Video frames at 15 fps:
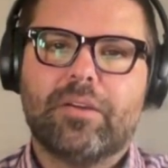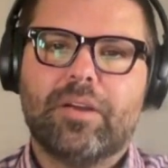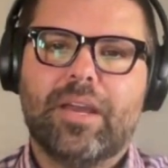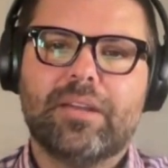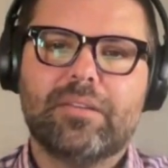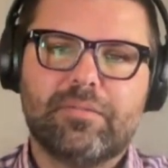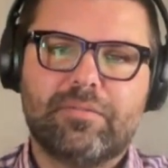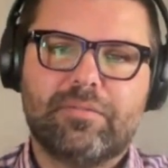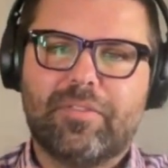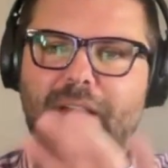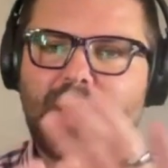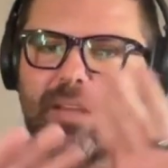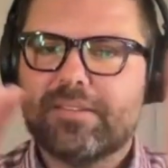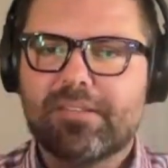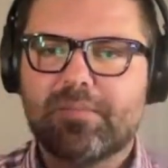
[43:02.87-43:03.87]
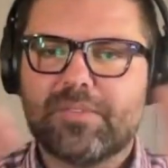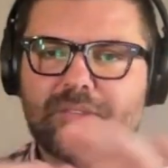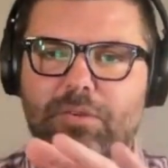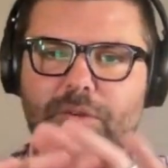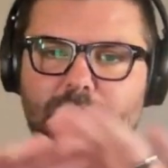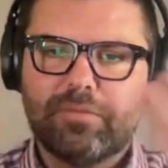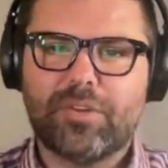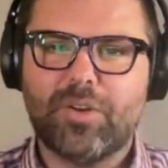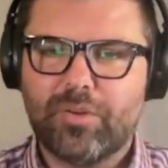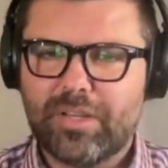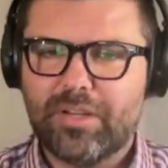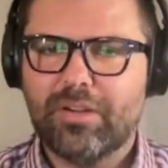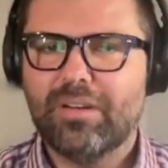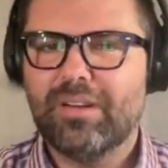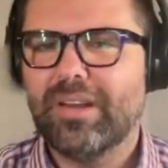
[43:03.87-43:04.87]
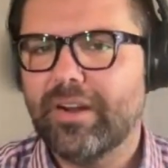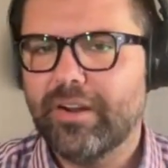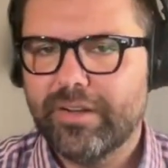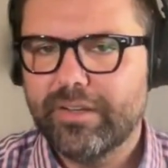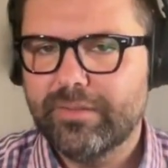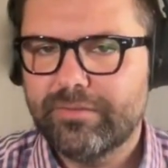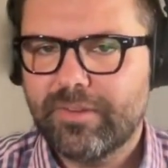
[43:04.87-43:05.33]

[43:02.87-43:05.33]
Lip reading: and find some sort of coherent narrative.